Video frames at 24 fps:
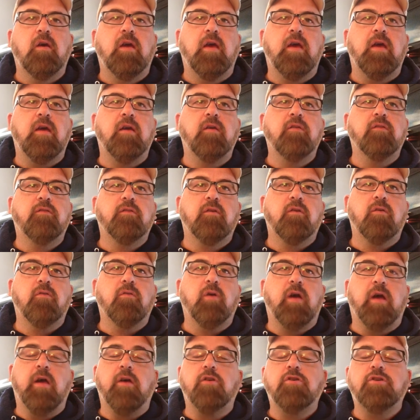And so,
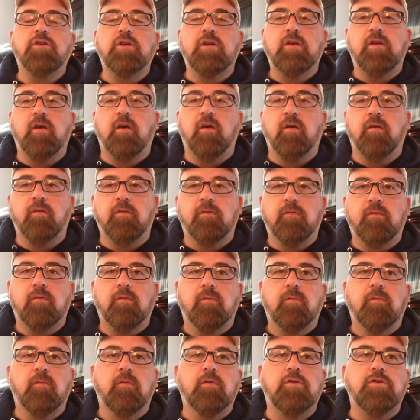as she does,
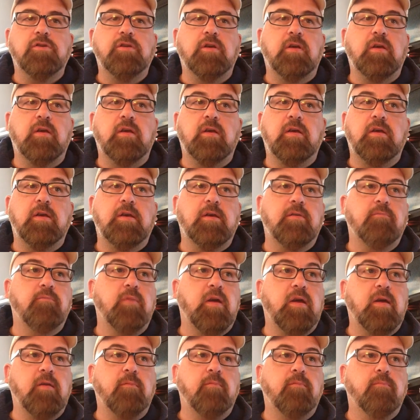she
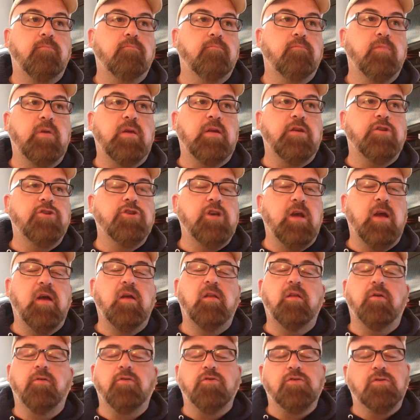made me
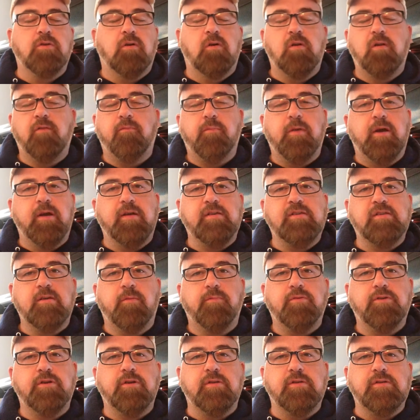challenge all of my
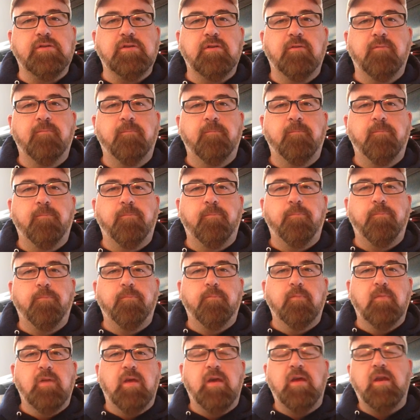assumptions.
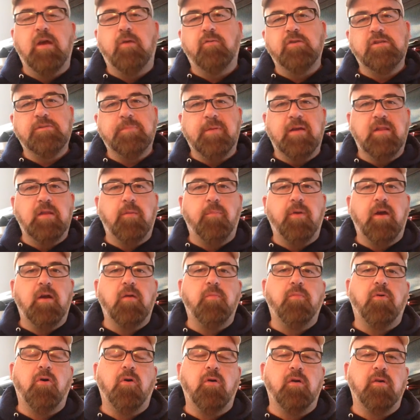And I would spend the better
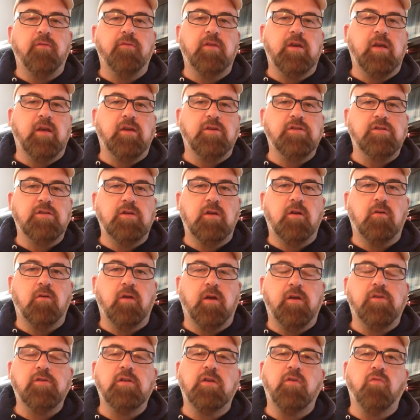part of the next year
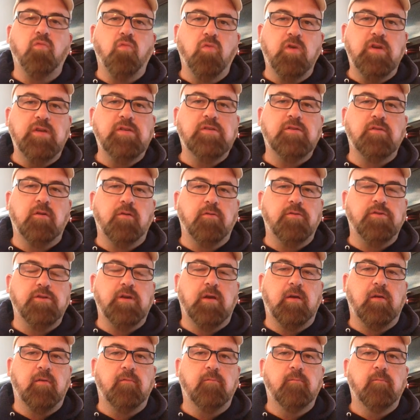actually
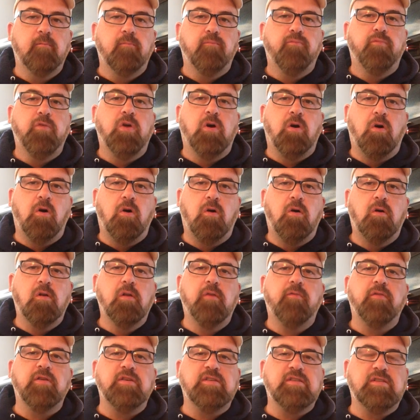researching all
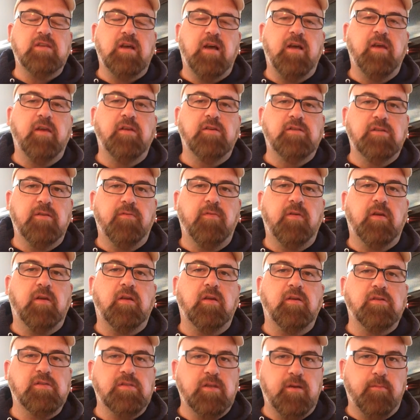of the scientific
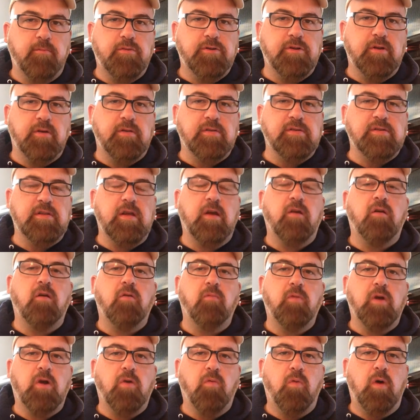assumptions that are
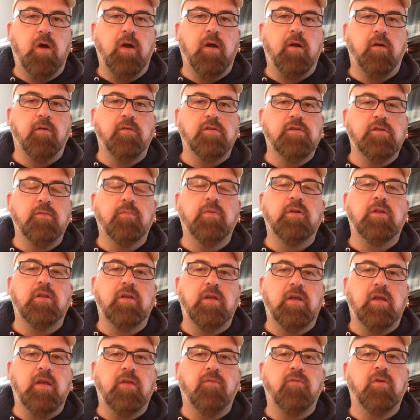required to
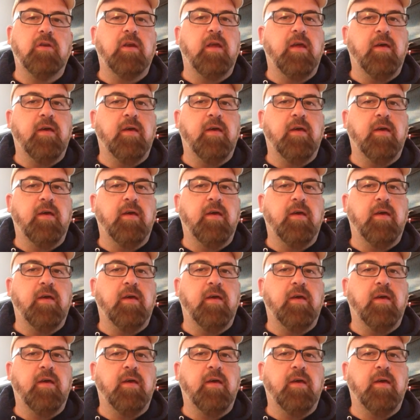believe in